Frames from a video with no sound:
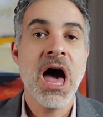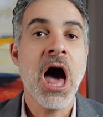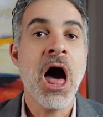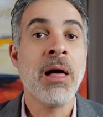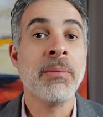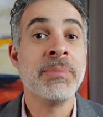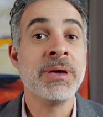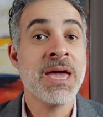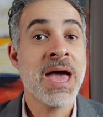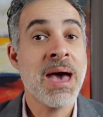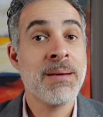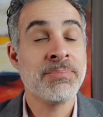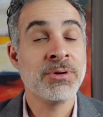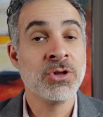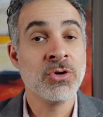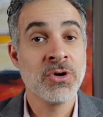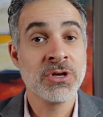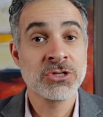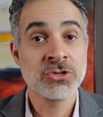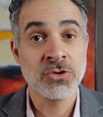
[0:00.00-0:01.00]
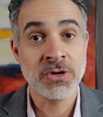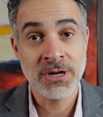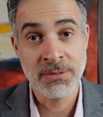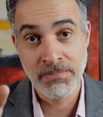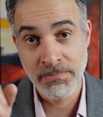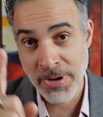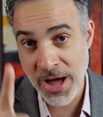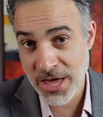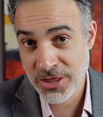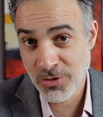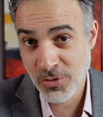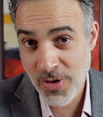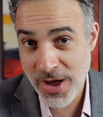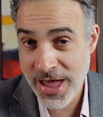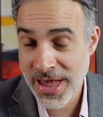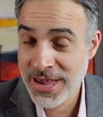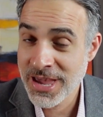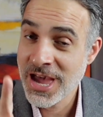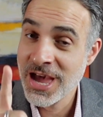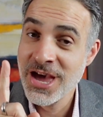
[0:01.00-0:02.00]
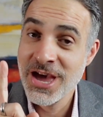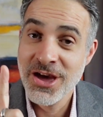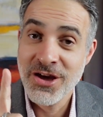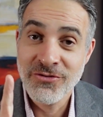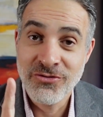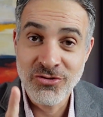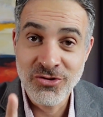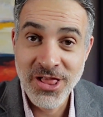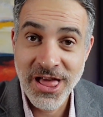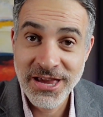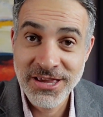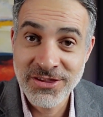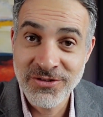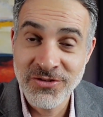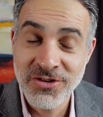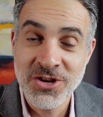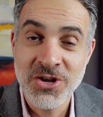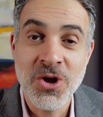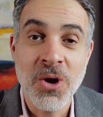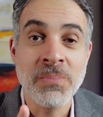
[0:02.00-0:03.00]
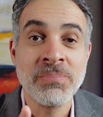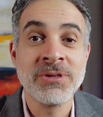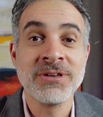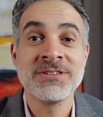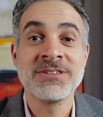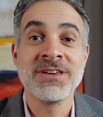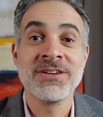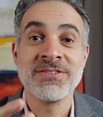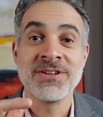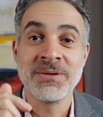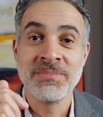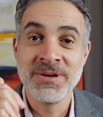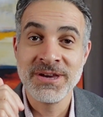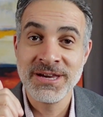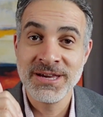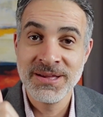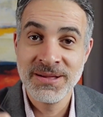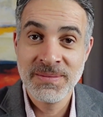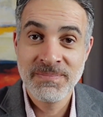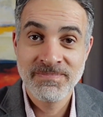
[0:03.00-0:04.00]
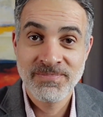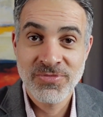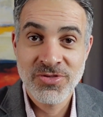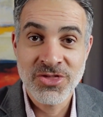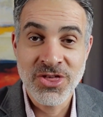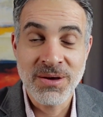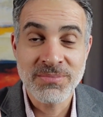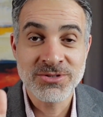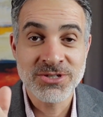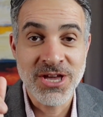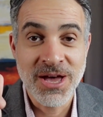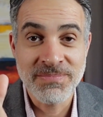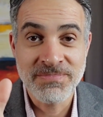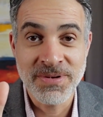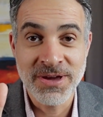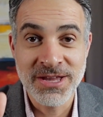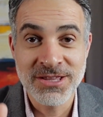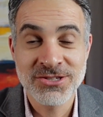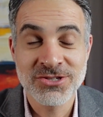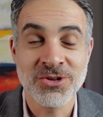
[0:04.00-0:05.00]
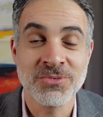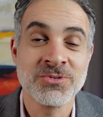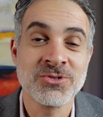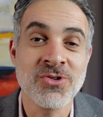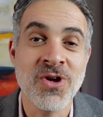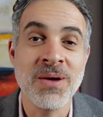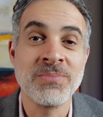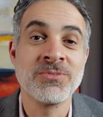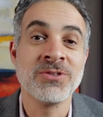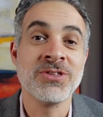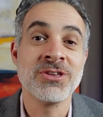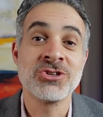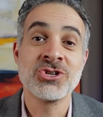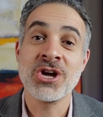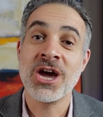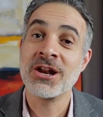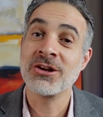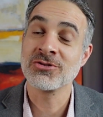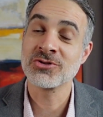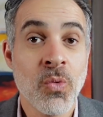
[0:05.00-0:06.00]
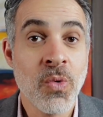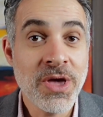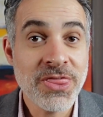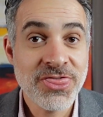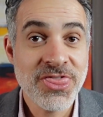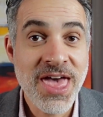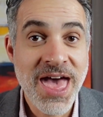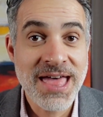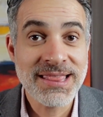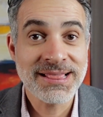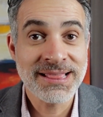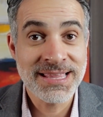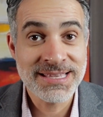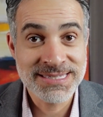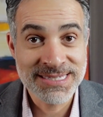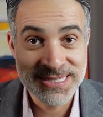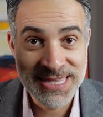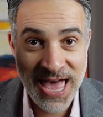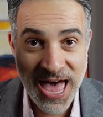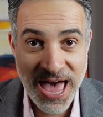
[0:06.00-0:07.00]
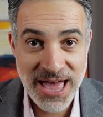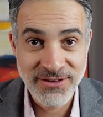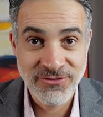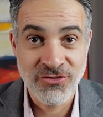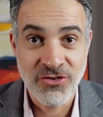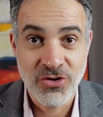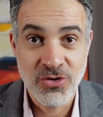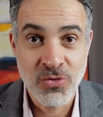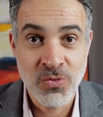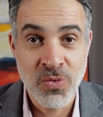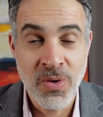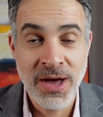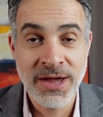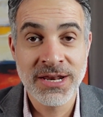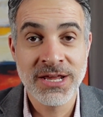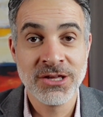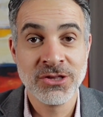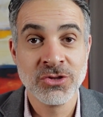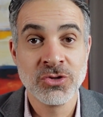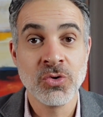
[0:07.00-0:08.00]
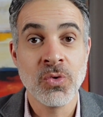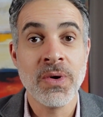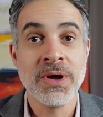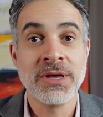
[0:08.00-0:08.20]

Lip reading: I'll be happy to answer it. And by the way, if you like the video, please give it a big thumbs up and subscribe to the channel. With that, let's dive right into